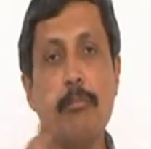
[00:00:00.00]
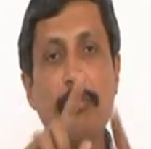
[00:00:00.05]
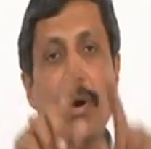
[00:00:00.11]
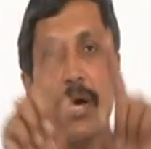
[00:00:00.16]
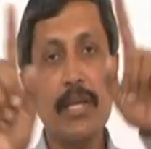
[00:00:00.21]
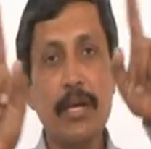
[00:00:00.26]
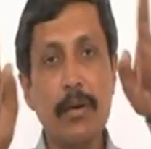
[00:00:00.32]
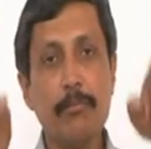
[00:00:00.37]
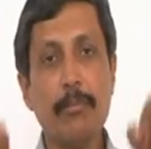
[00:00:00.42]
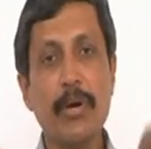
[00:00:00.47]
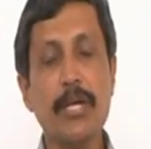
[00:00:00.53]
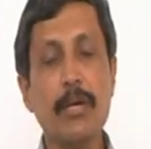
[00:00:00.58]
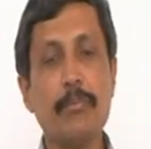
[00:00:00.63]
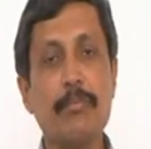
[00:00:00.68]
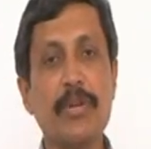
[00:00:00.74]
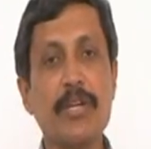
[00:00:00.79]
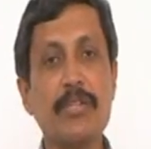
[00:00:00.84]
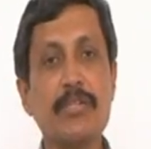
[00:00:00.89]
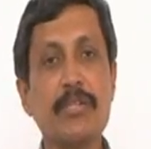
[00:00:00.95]
by a
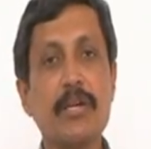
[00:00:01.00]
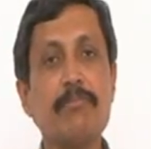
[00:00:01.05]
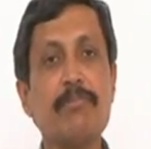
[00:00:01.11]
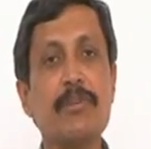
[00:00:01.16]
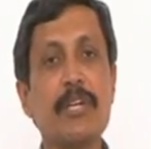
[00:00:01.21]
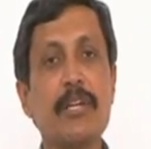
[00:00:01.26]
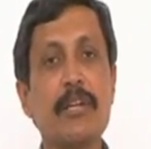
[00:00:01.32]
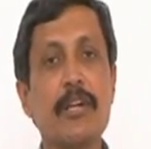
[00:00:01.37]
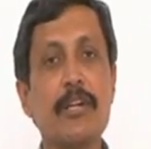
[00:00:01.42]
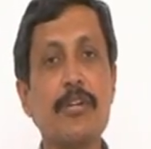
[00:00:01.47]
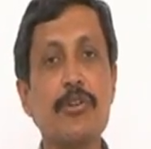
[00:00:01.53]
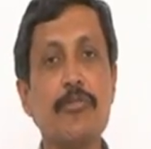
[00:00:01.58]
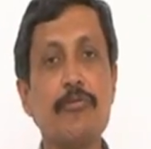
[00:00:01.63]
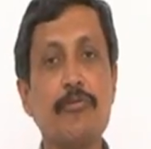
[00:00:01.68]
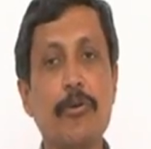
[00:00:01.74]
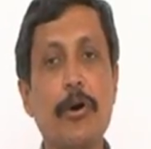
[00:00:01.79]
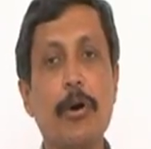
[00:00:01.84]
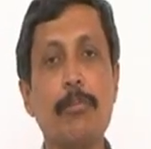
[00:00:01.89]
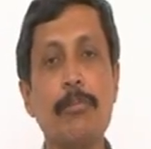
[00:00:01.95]
prescribed declaration
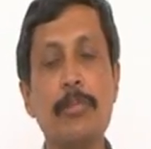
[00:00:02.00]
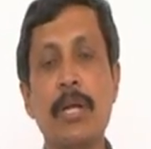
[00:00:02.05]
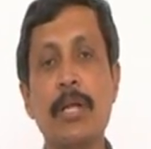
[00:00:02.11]
form.